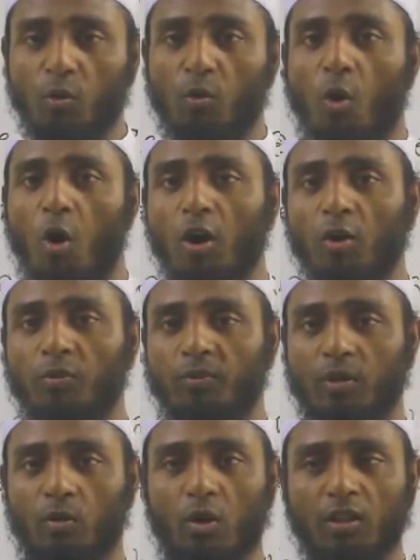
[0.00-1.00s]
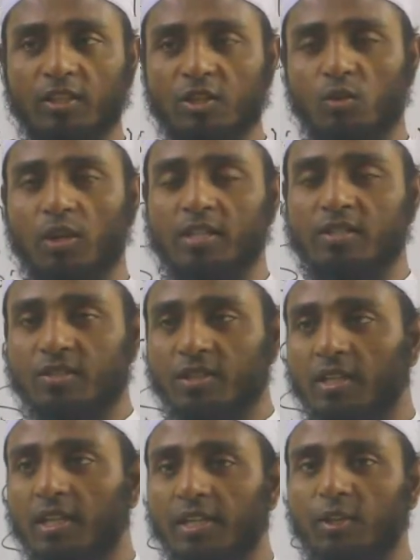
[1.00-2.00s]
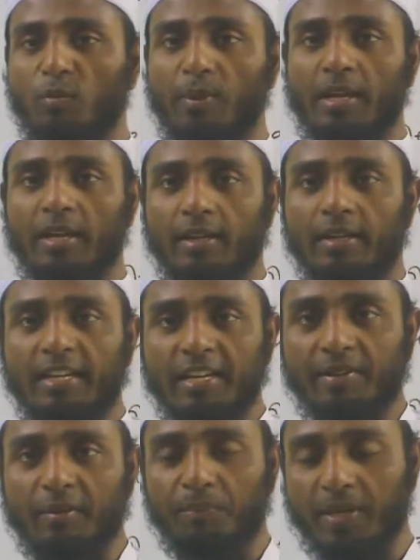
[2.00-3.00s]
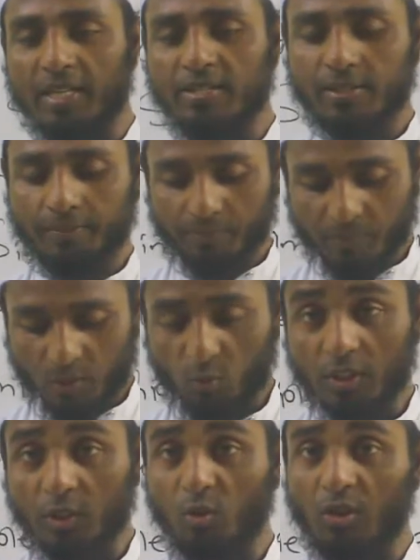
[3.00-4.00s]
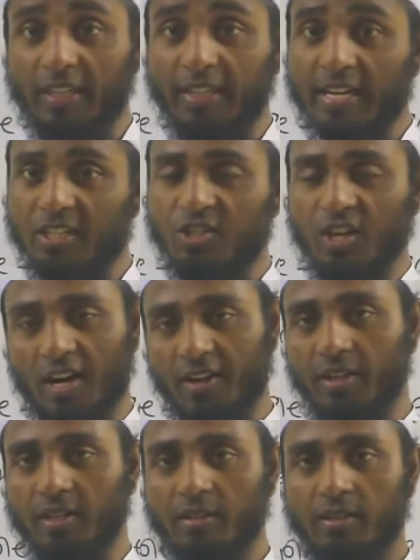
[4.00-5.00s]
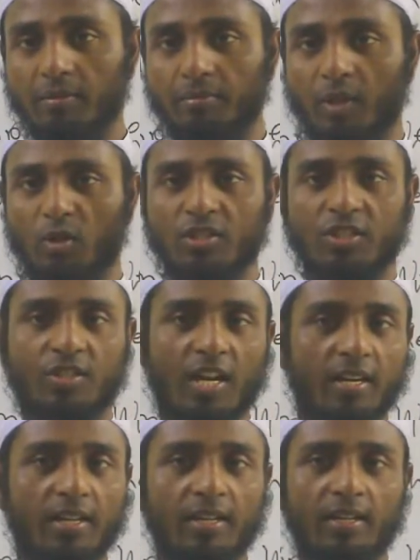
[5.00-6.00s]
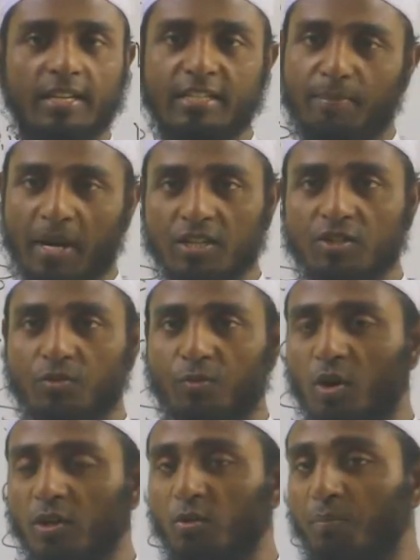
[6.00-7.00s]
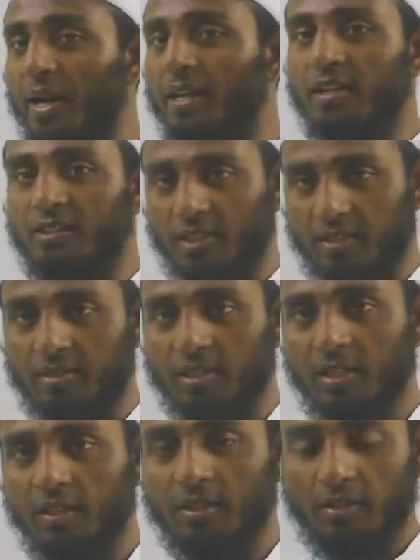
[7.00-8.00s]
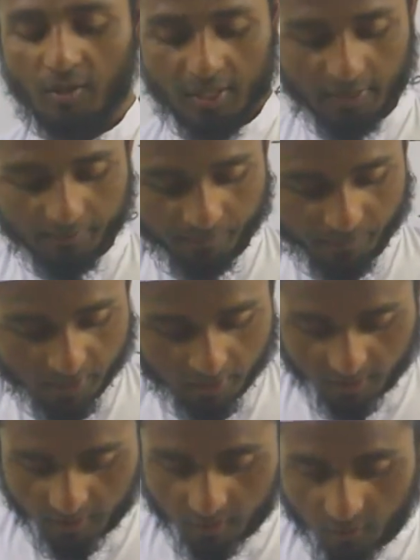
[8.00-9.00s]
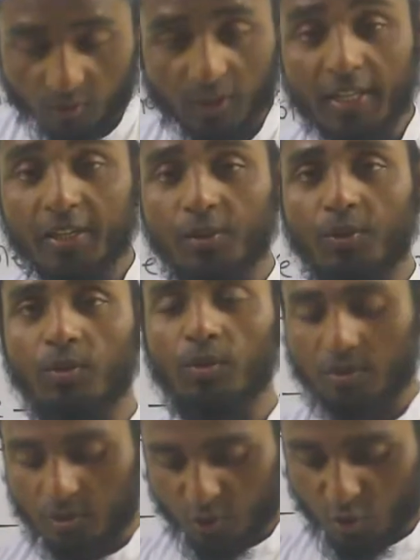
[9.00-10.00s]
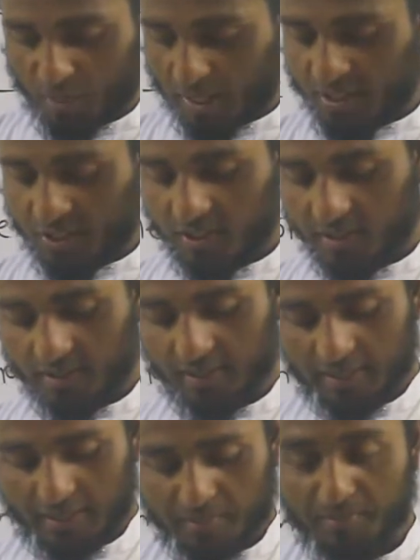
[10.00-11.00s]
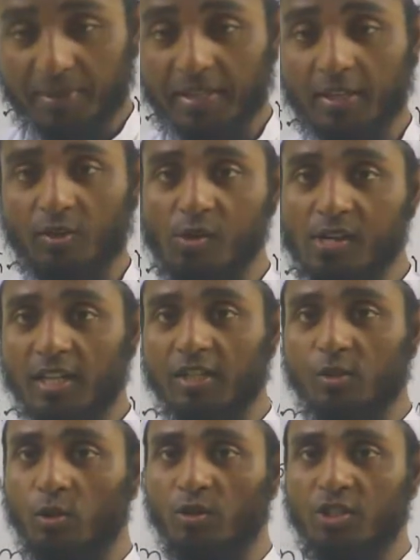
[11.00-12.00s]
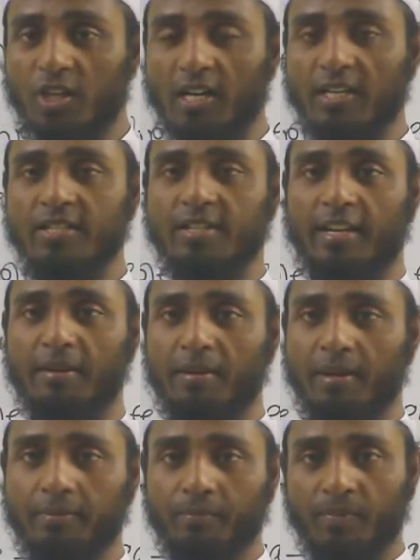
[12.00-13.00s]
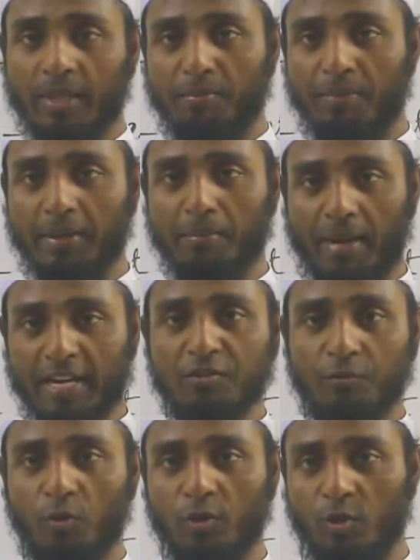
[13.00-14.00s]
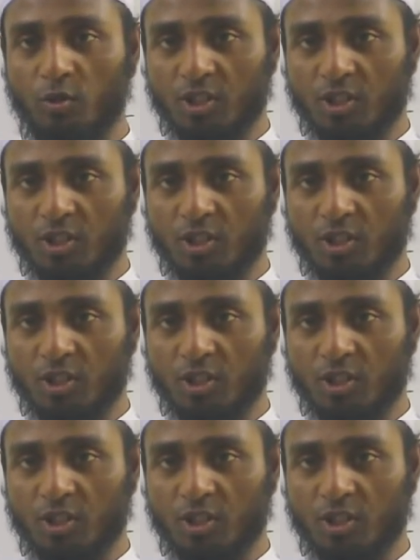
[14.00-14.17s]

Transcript: all the students, you may live in peace with your great study, because study is a must for your better result. Okay, so thank you so much. Be cordial to your studies and be mindful to your